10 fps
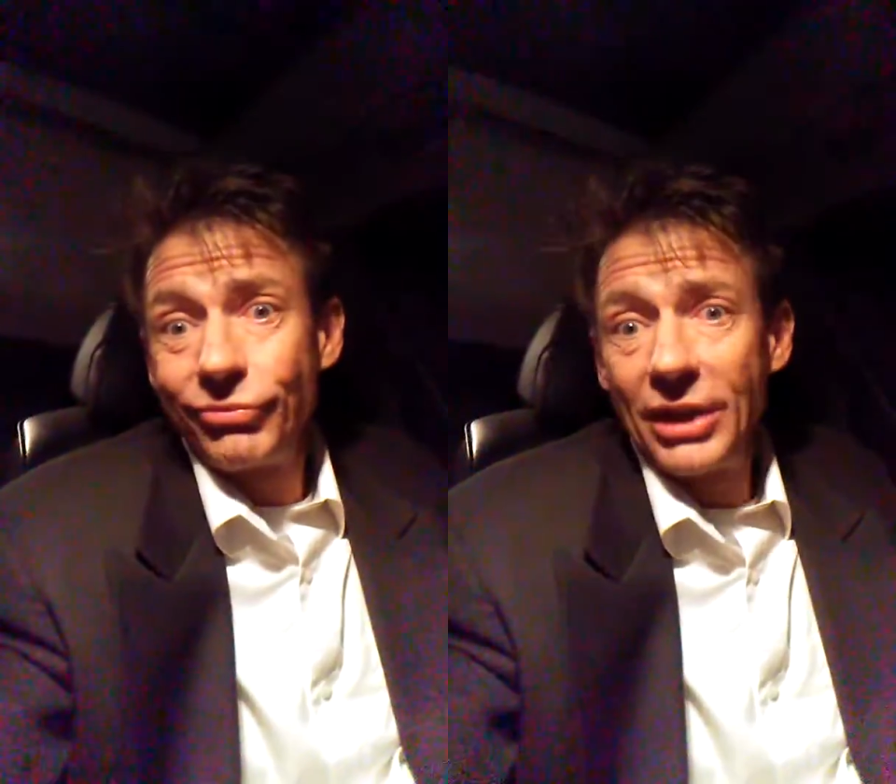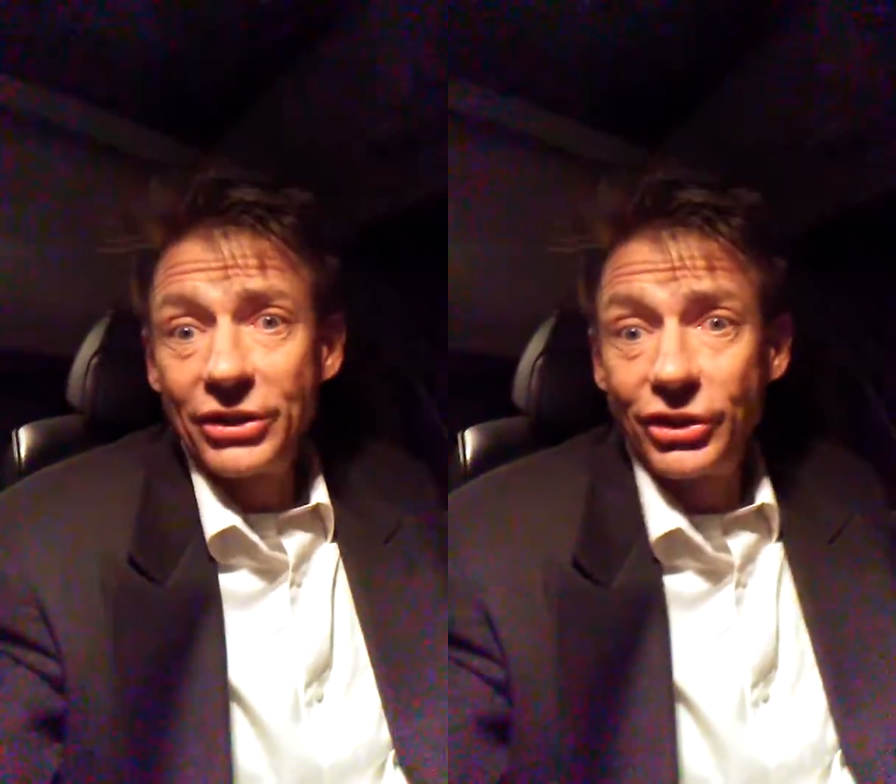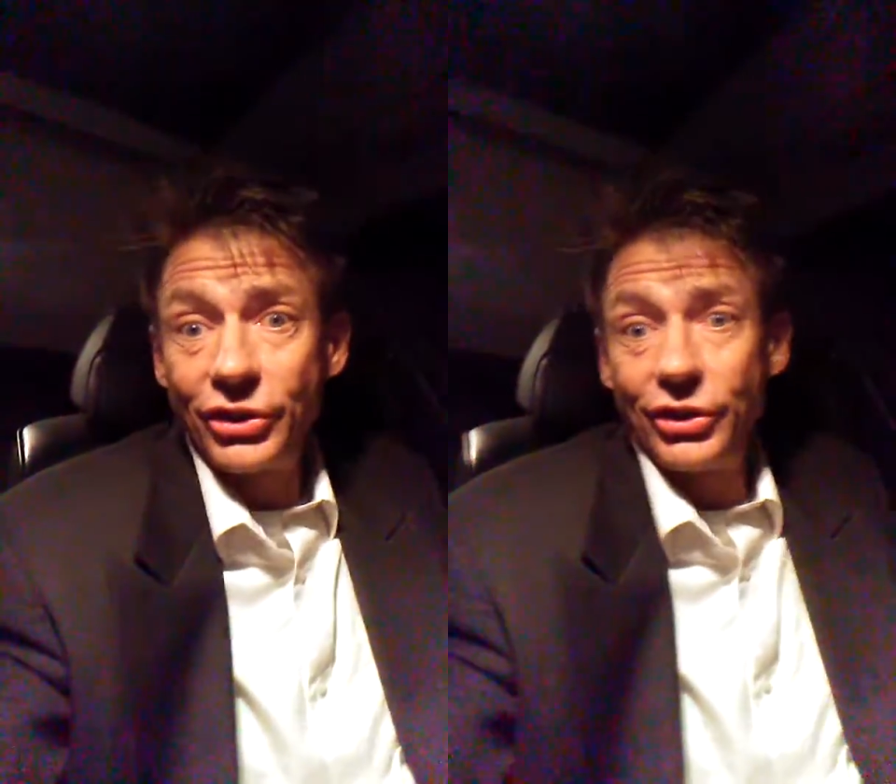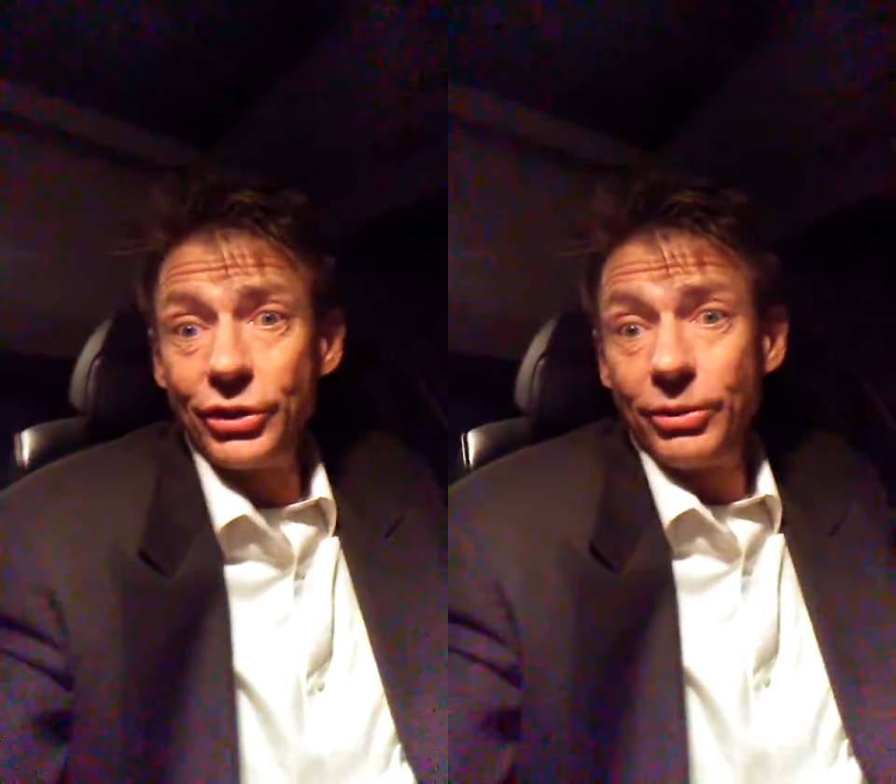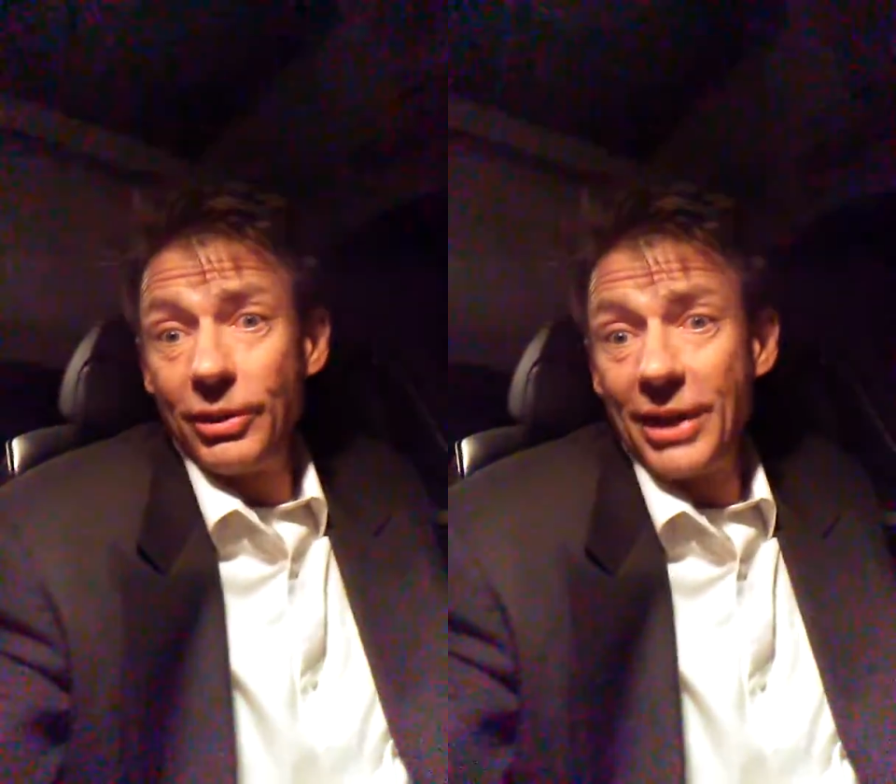Let's just
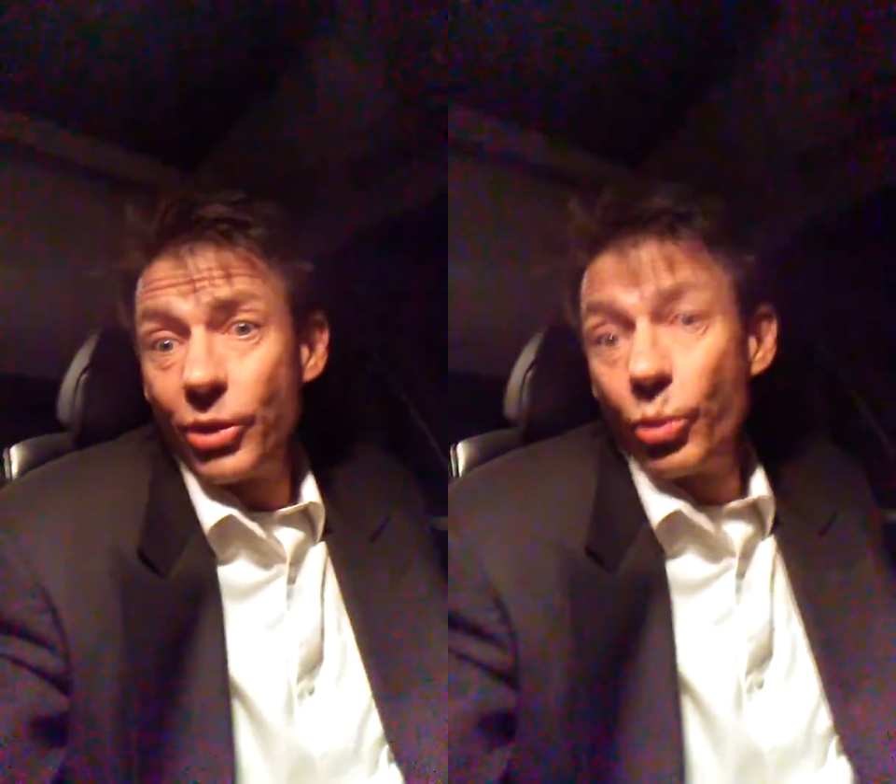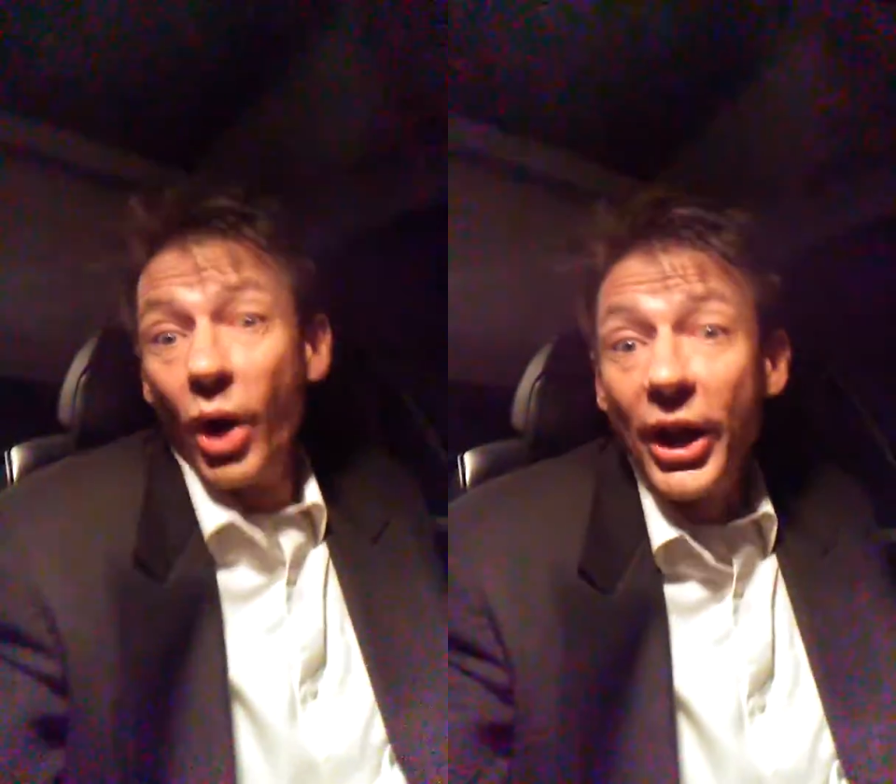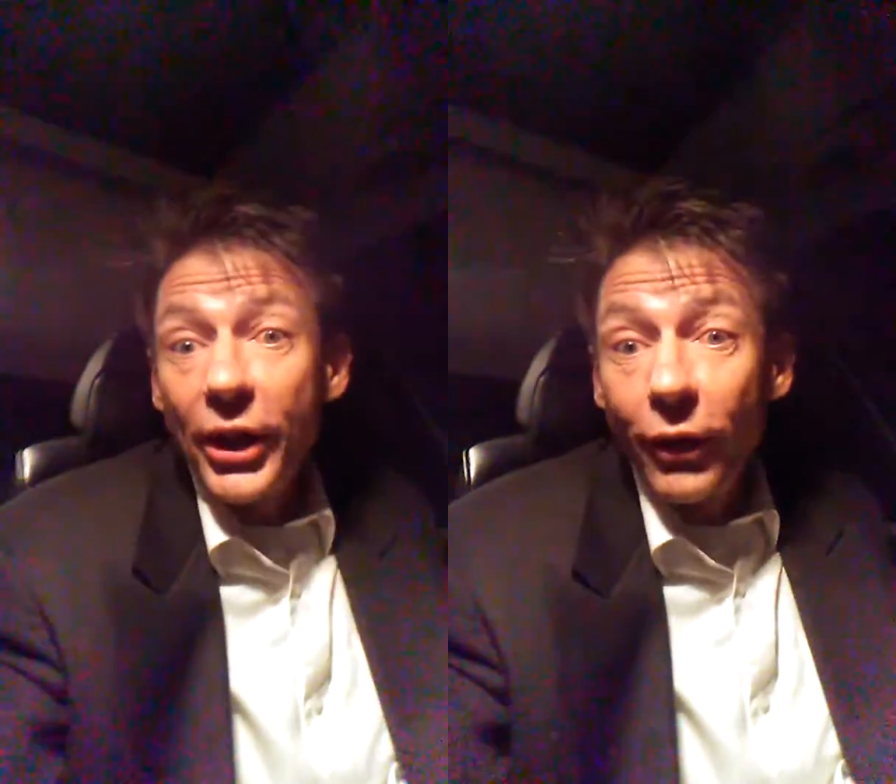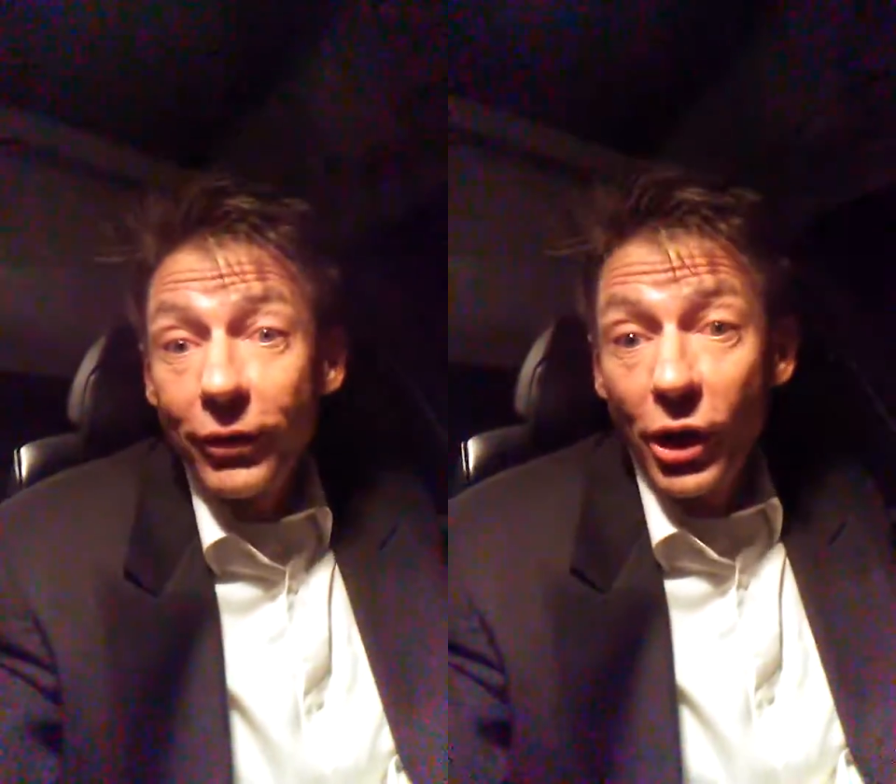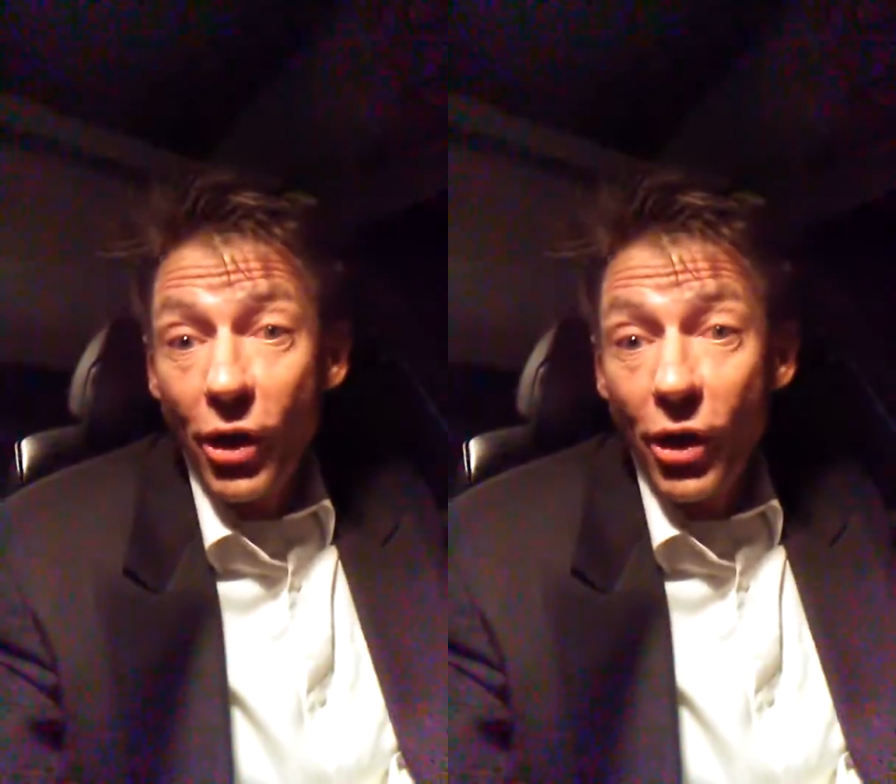do level 1 over